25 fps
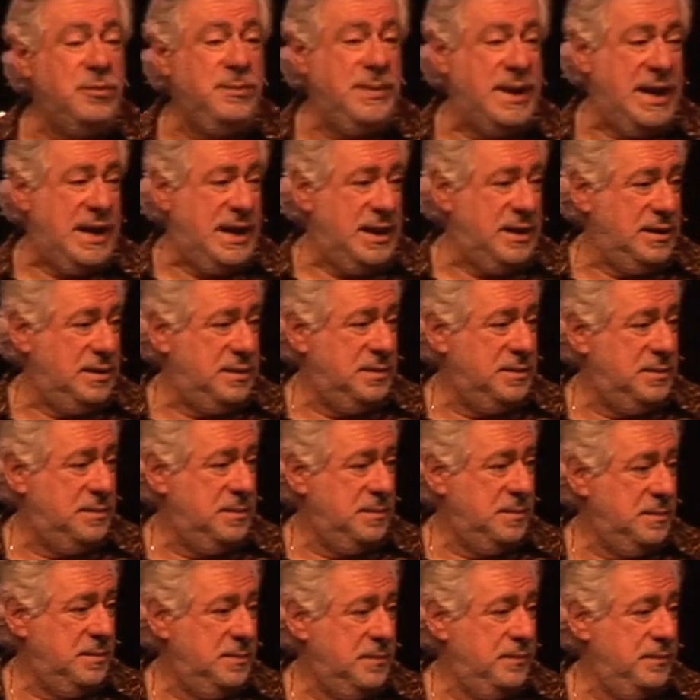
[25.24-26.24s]
man.
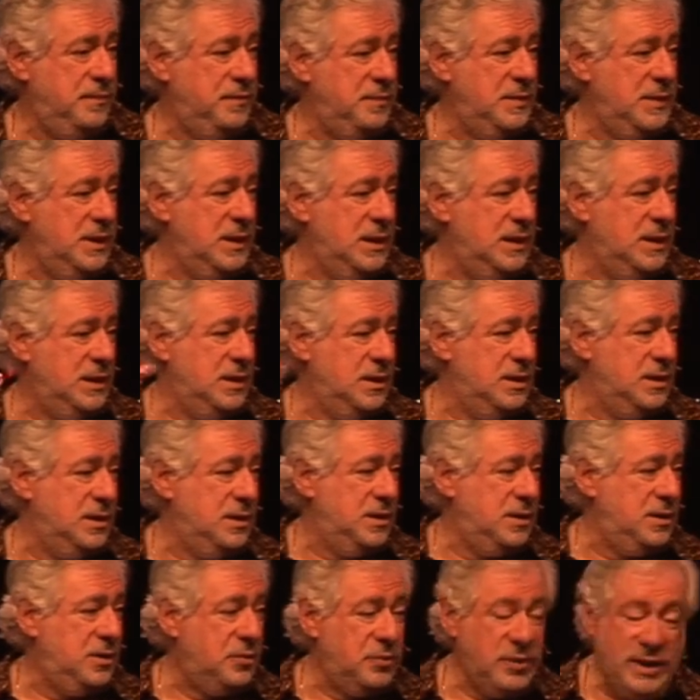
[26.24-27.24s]

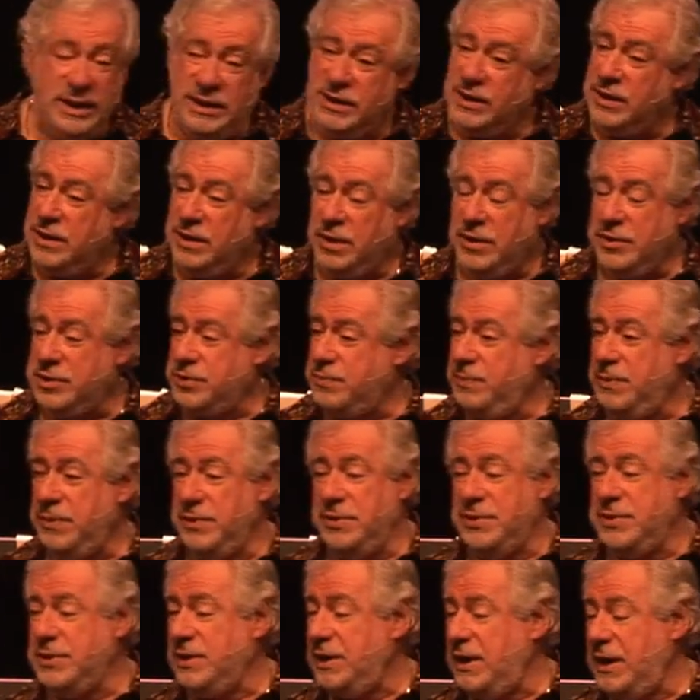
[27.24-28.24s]
You read the
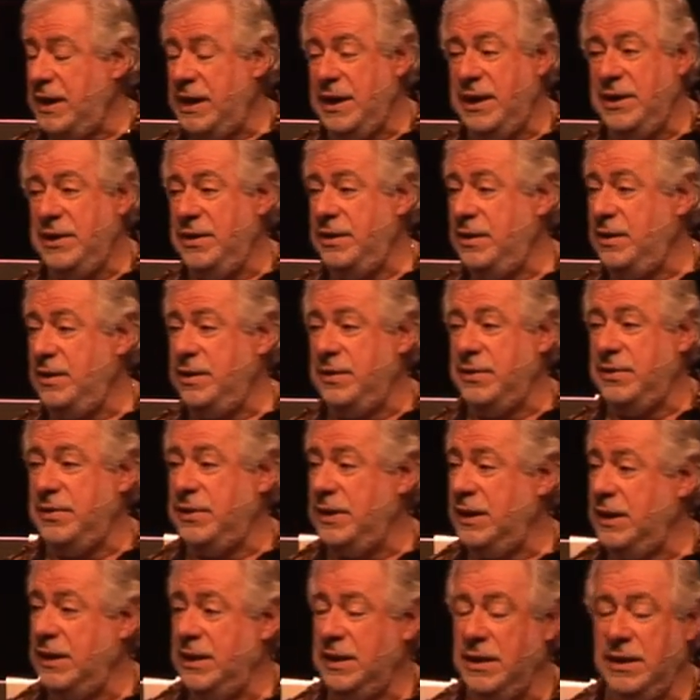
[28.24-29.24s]
Gospels and you
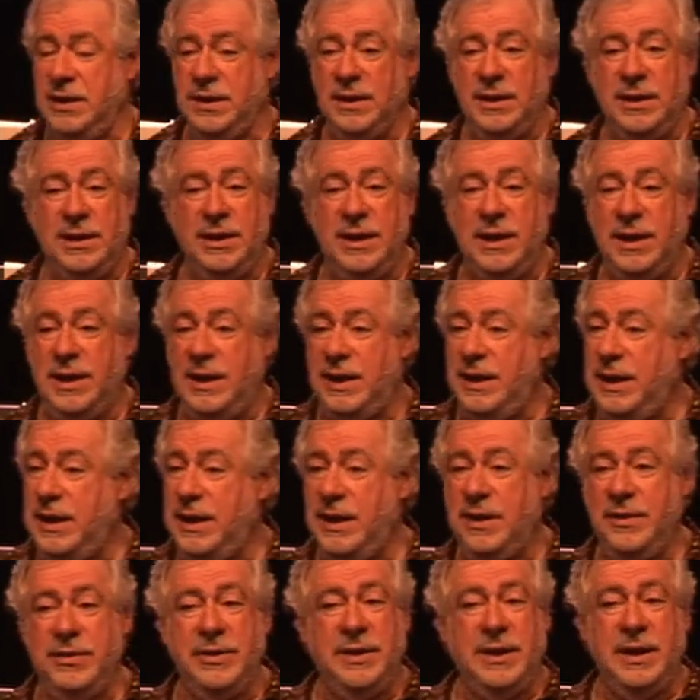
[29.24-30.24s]
think,
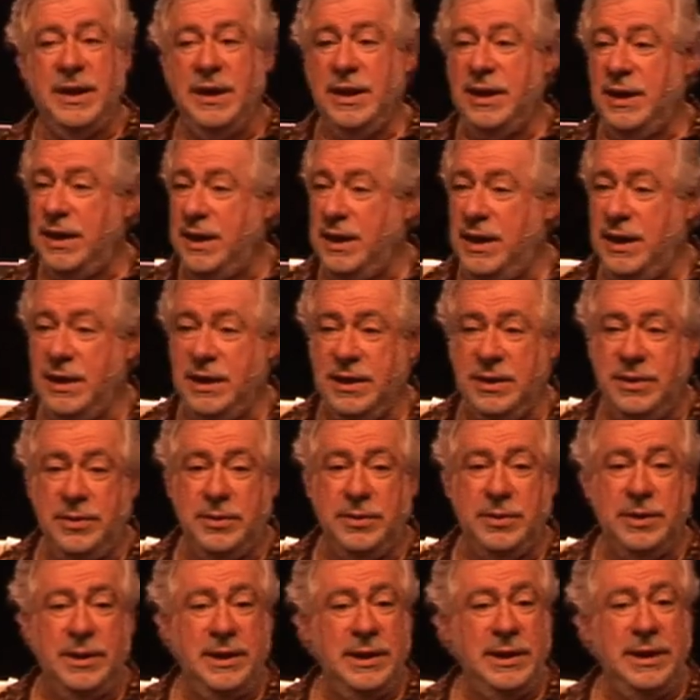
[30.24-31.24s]
how the heck
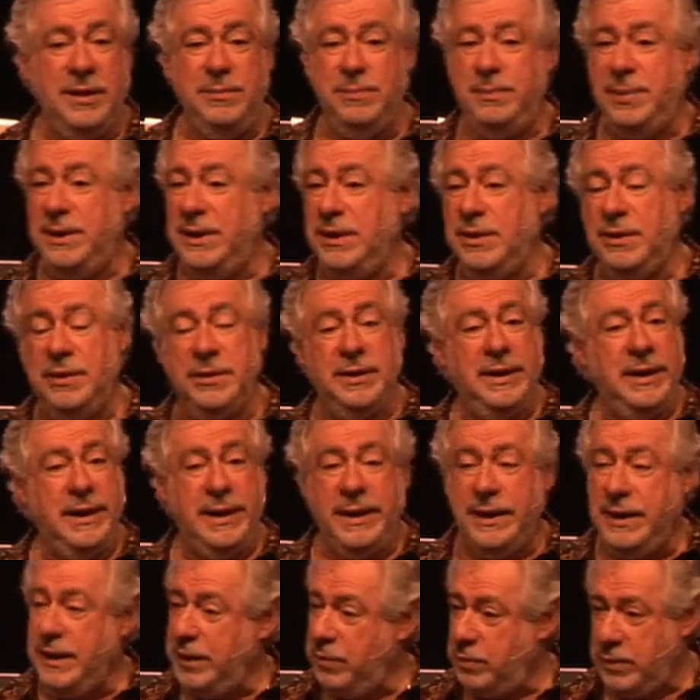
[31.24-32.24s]
could he be on
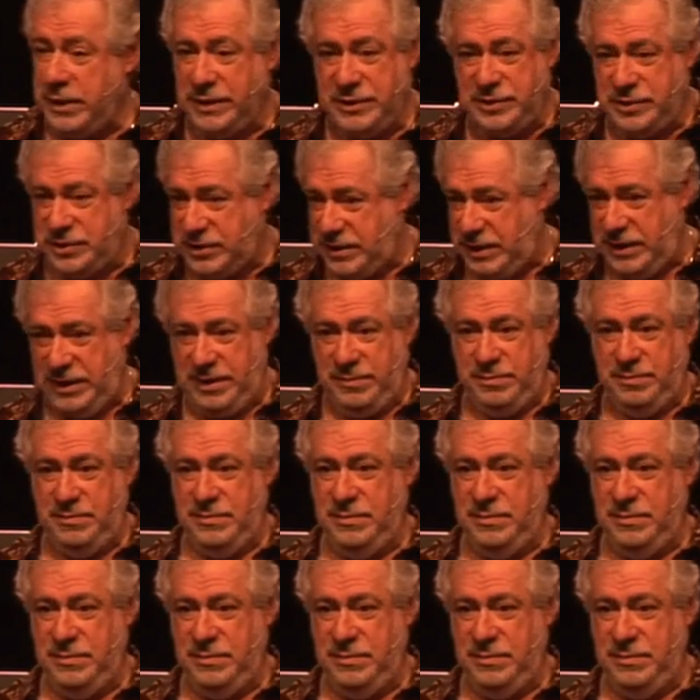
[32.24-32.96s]
anyone's team?